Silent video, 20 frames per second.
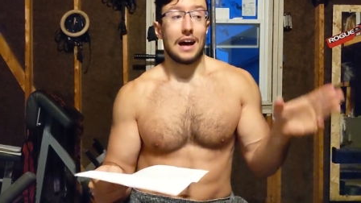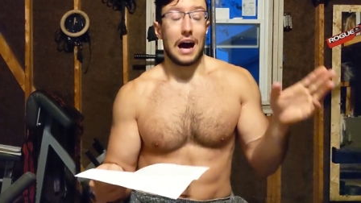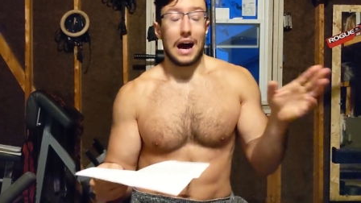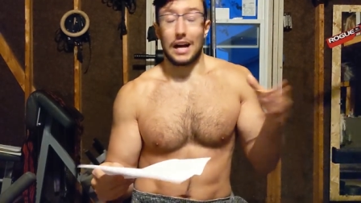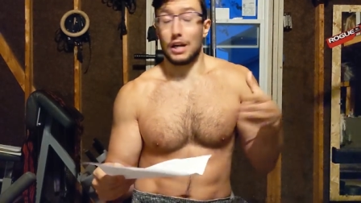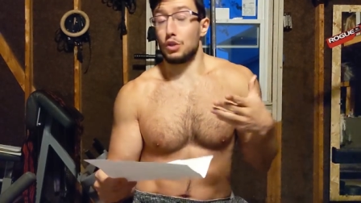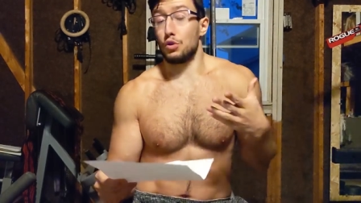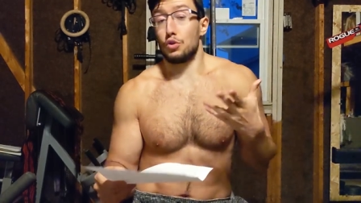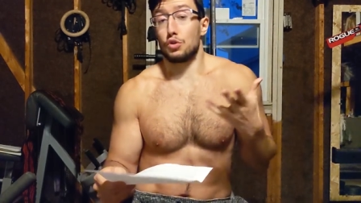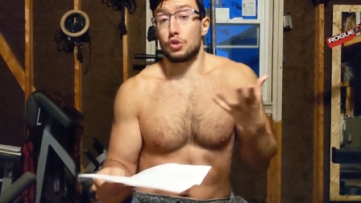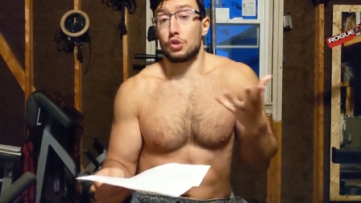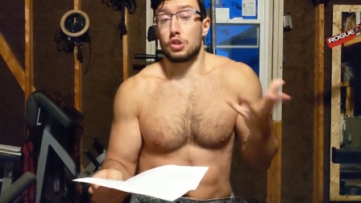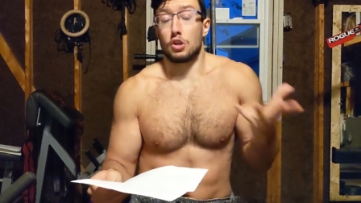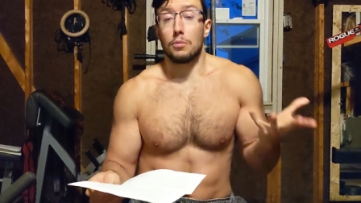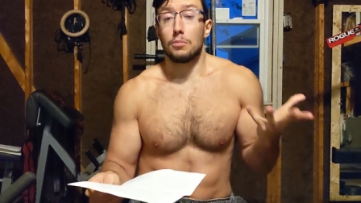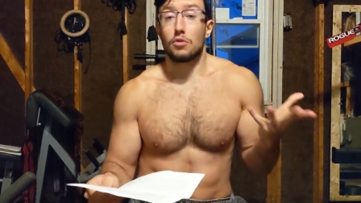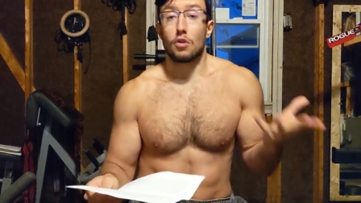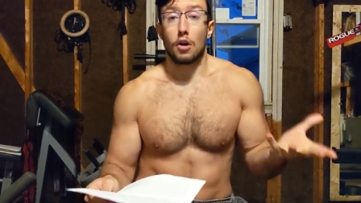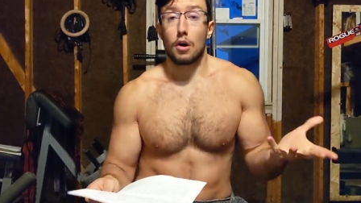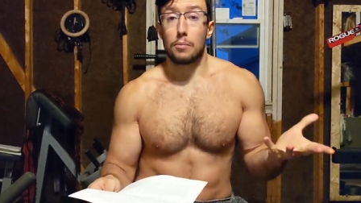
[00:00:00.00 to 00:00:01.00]
I just
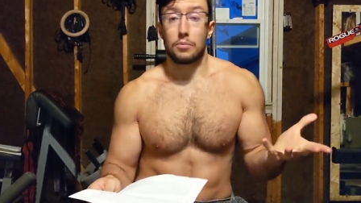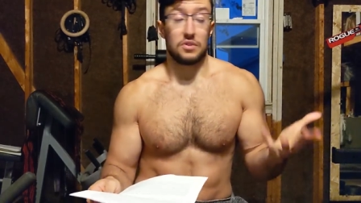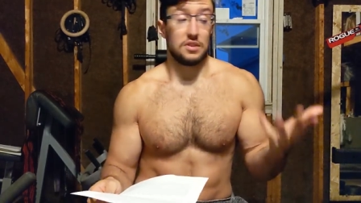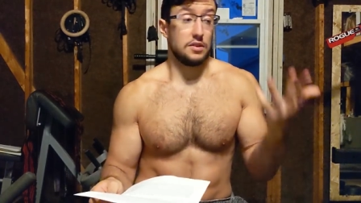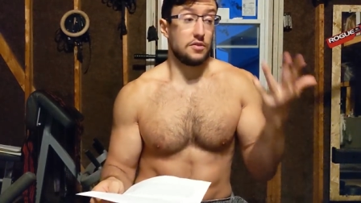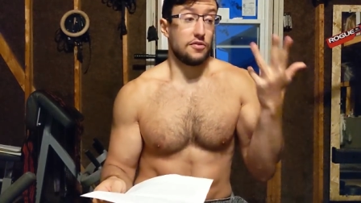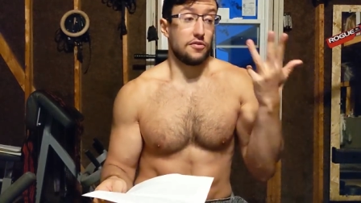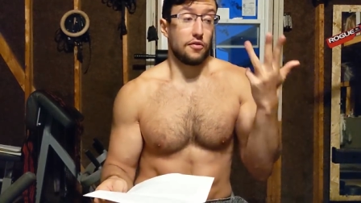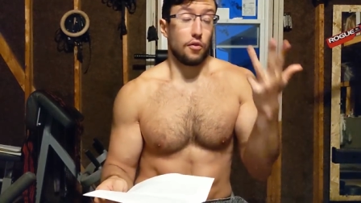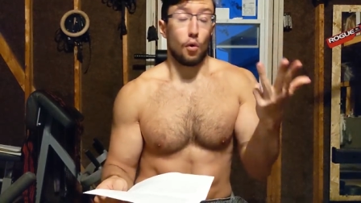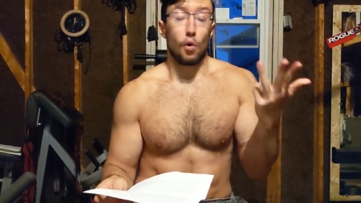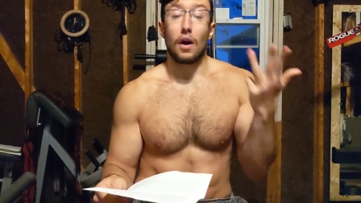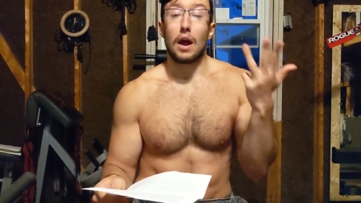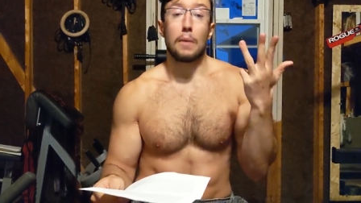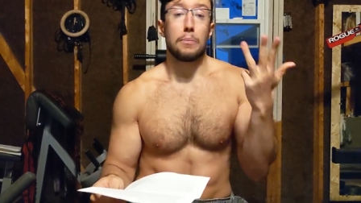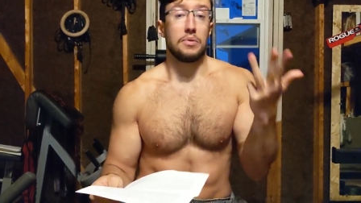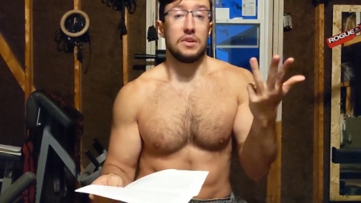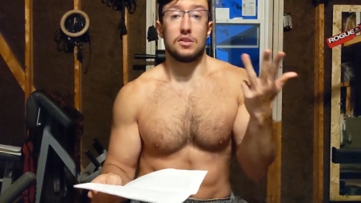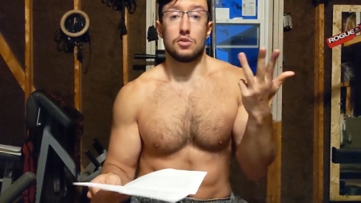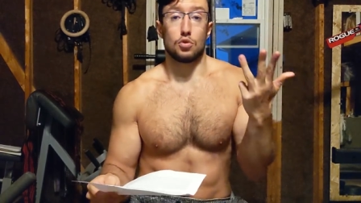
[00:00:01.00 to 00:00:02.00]
summed up the 4
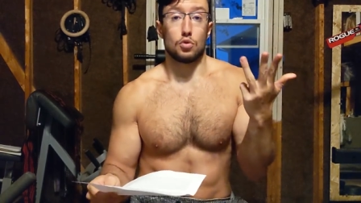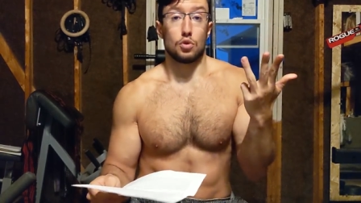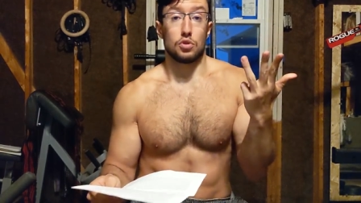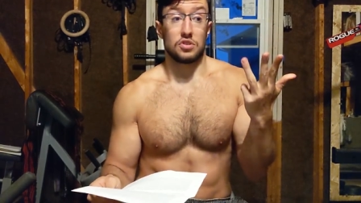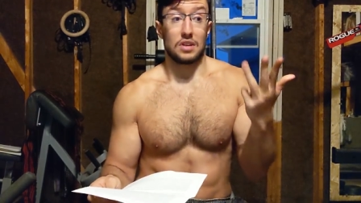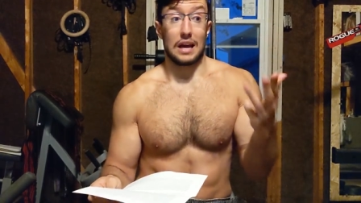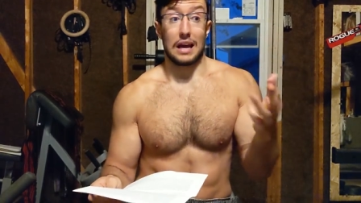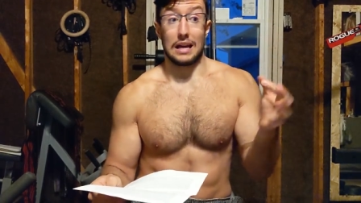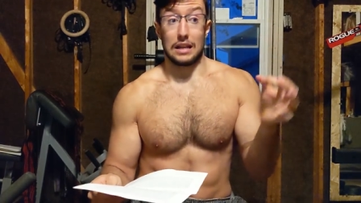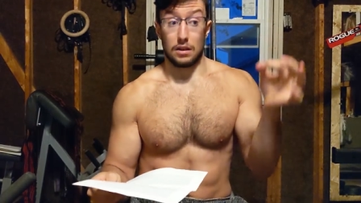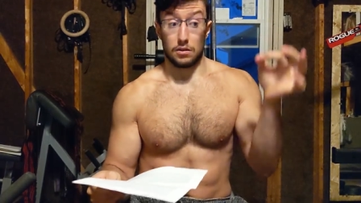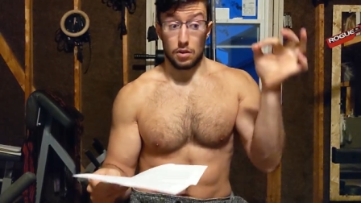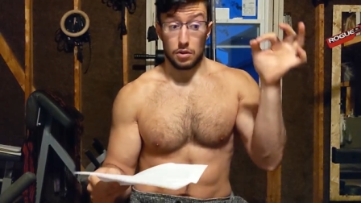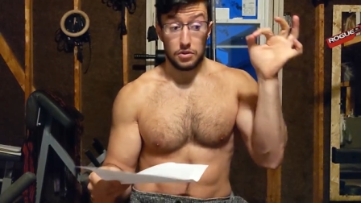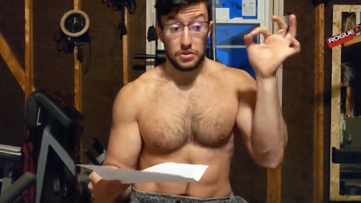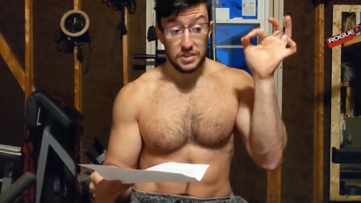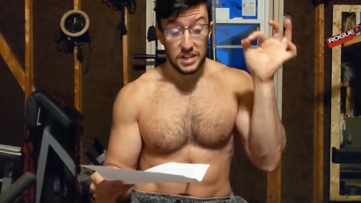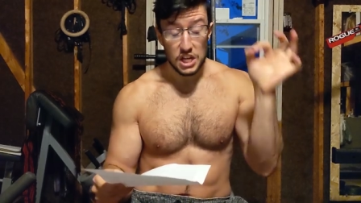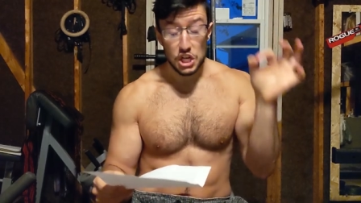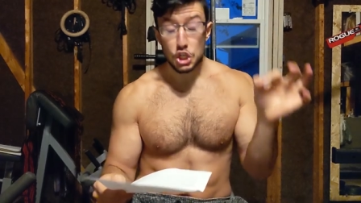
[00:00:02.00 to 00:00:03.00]
episodes and
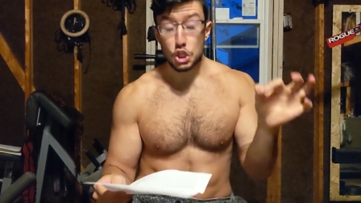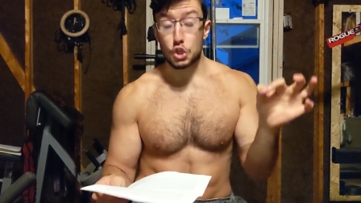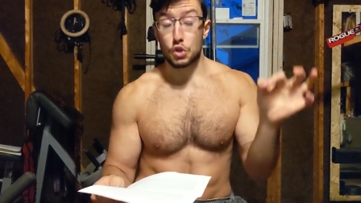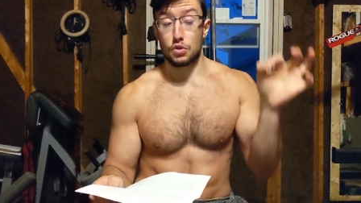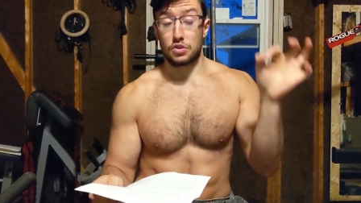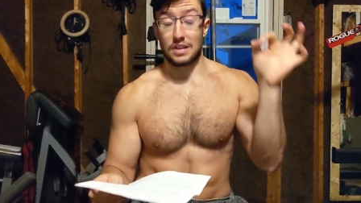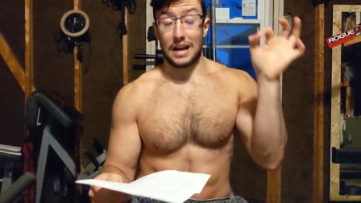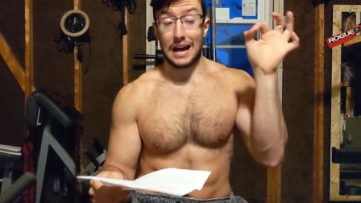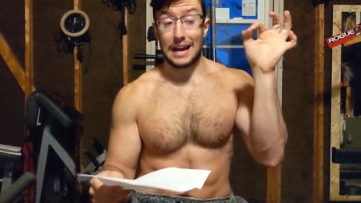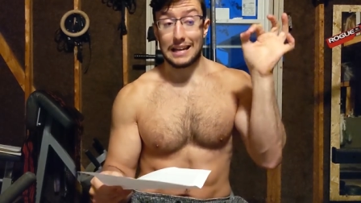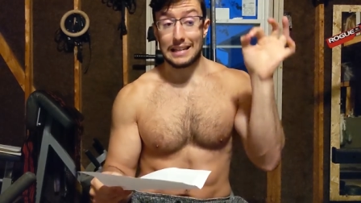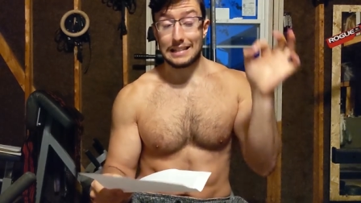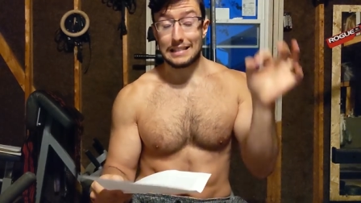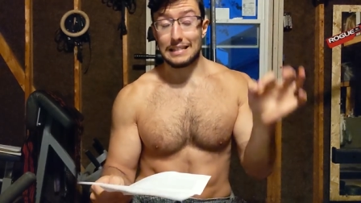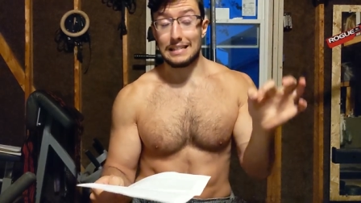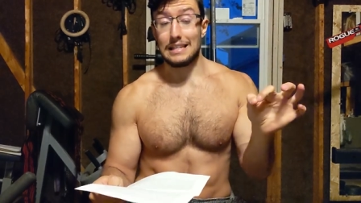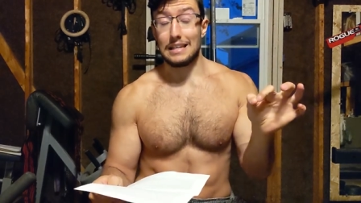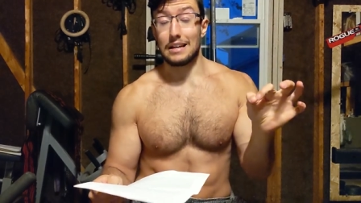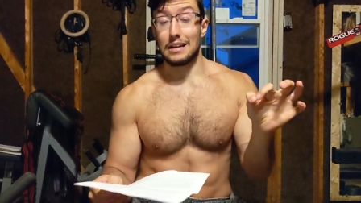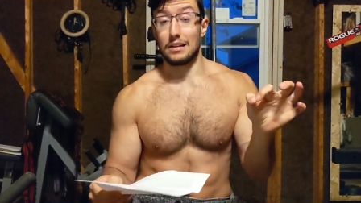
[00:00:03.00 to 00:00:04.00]
Nietzsche's
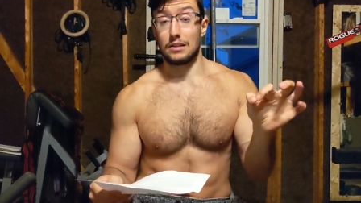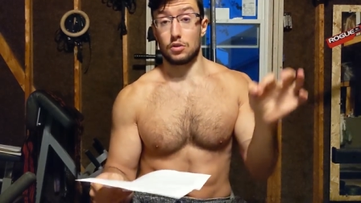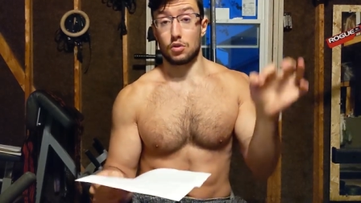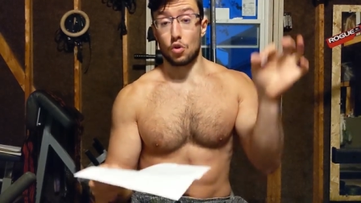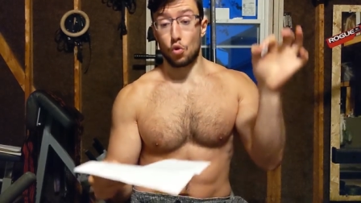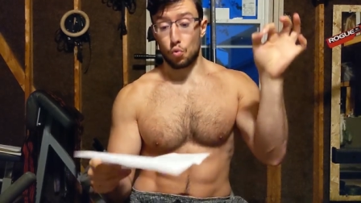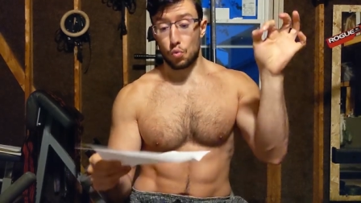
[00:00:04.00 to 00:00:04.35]
ideas